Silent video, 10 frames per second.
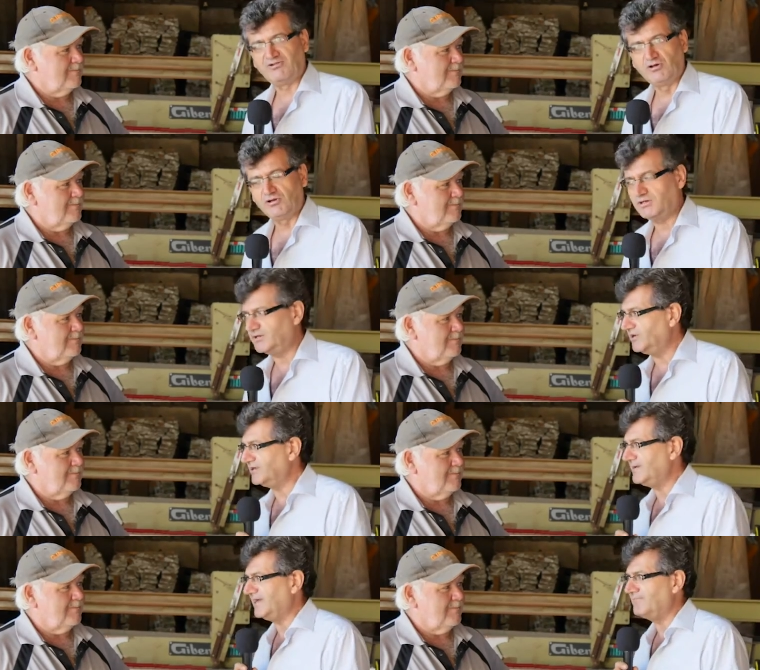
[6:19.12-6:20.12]
Speaker 1: a look. We
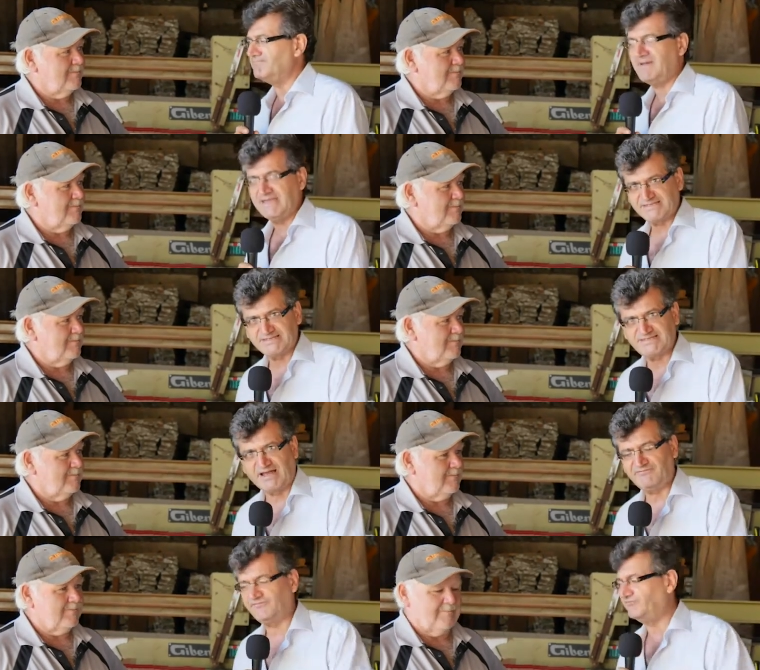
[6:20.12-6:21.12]
can make amazing
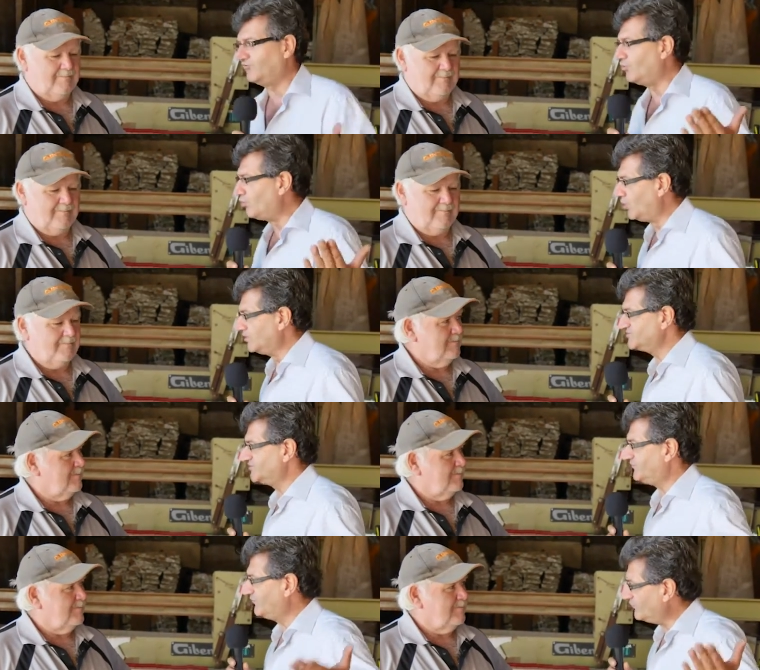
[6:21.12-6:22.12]
stuff for walls,
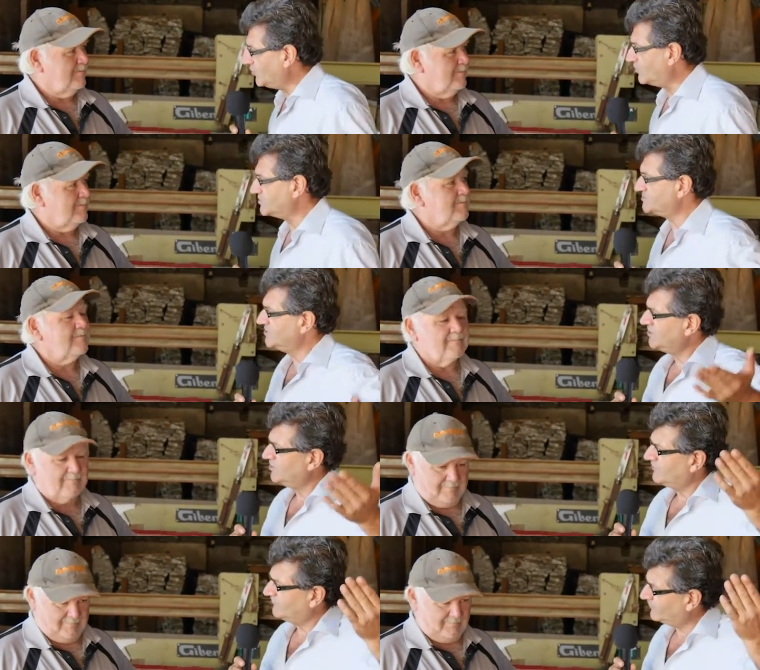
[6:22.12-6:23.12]
for floors,
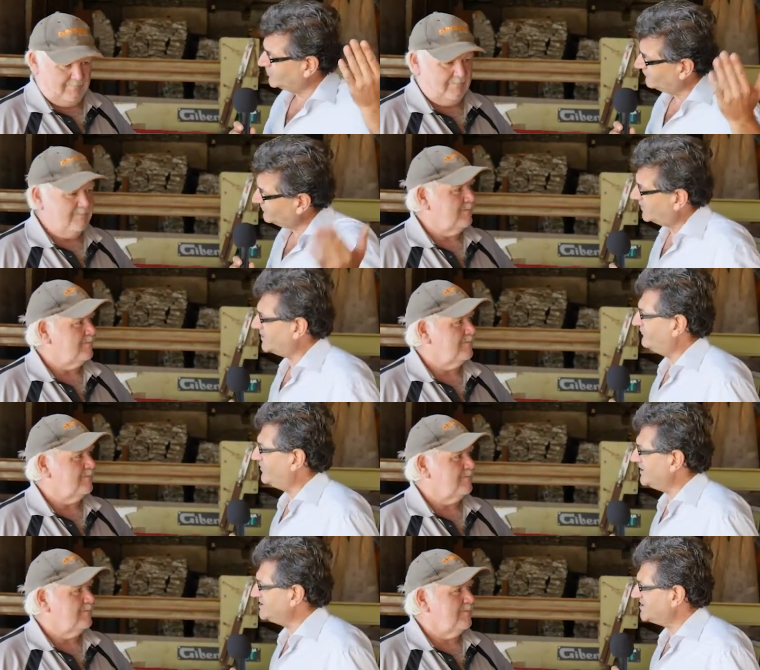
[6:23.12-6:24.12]
for uh,
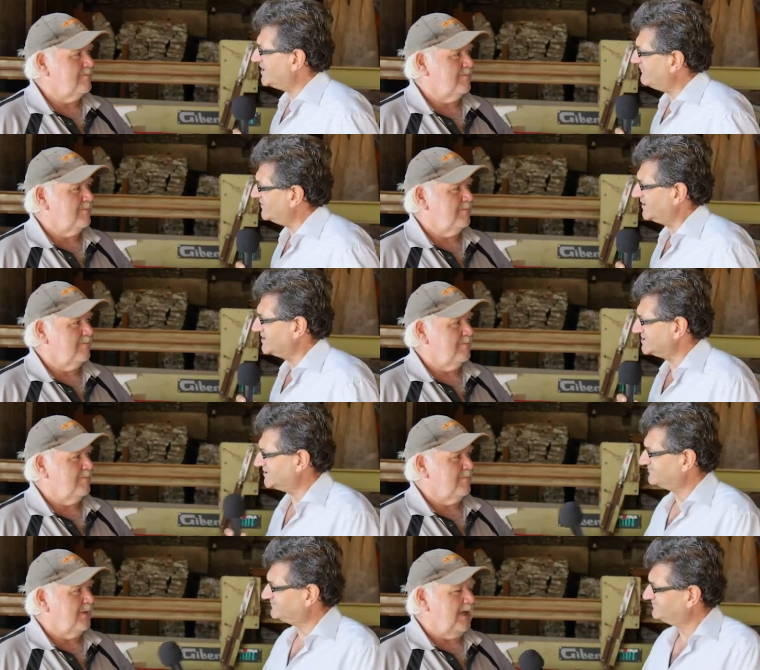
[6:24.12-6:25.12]
furniture, everything, isn't
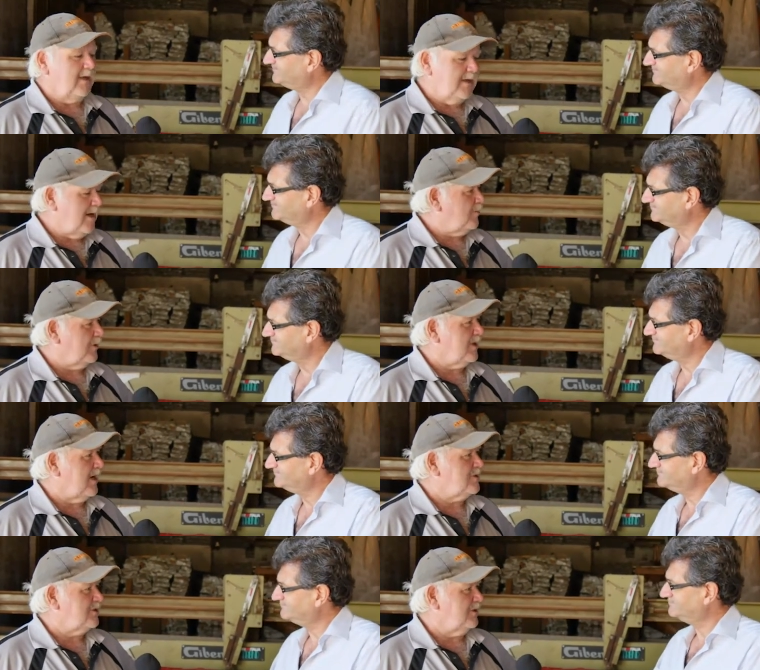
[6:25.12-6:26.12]
it?
Speaker 2: Any
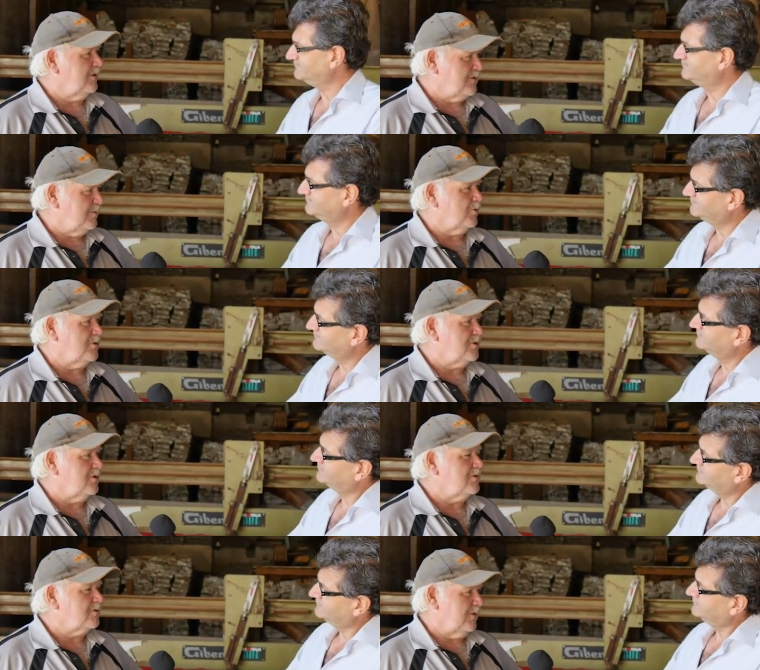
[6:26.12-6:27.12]
application that timber is
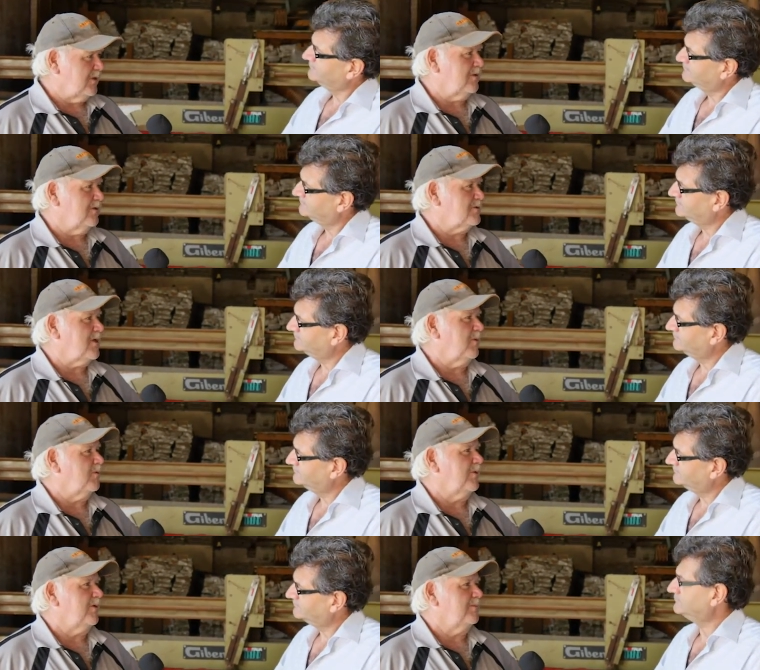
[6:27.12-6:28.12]
used, we can do
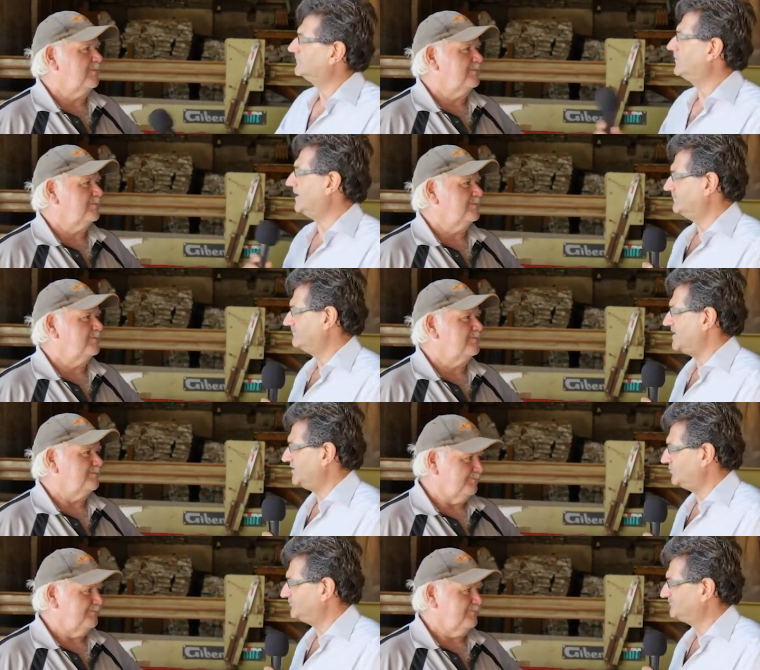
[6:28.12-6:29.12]
something with it. Great,
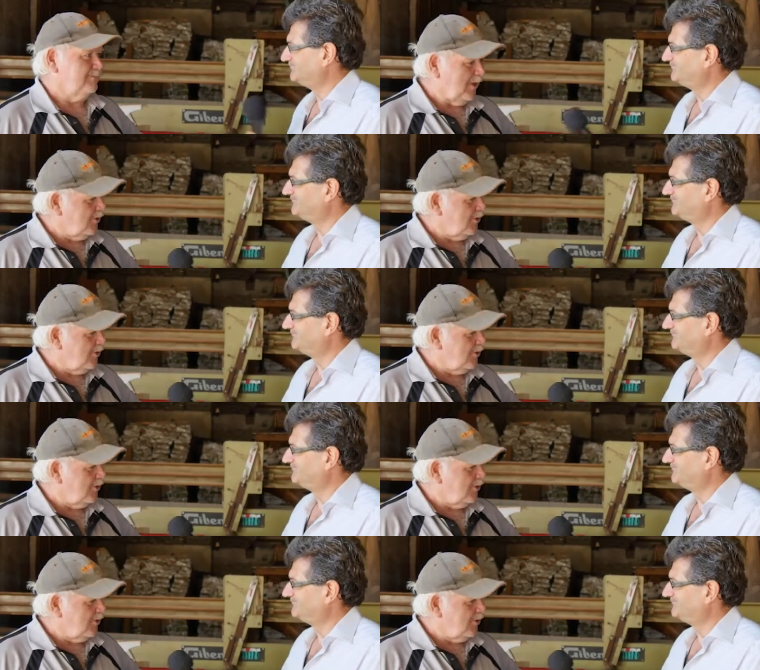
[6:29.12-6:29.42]
thank you. Thank